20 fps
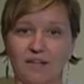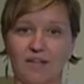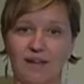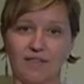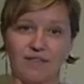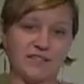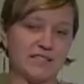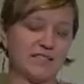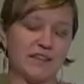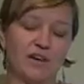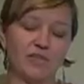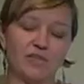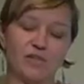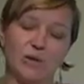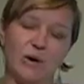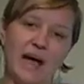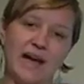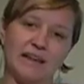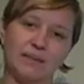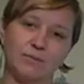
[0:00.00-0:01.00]
Life itself,
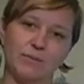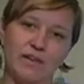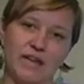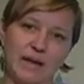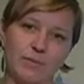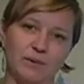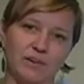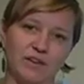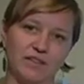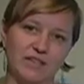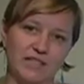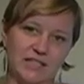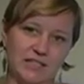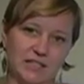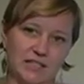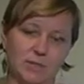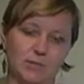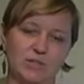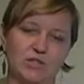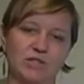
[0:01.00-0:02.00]
who hadn't been able to
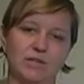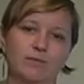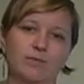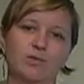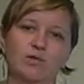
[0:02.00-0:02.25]
visit the museum,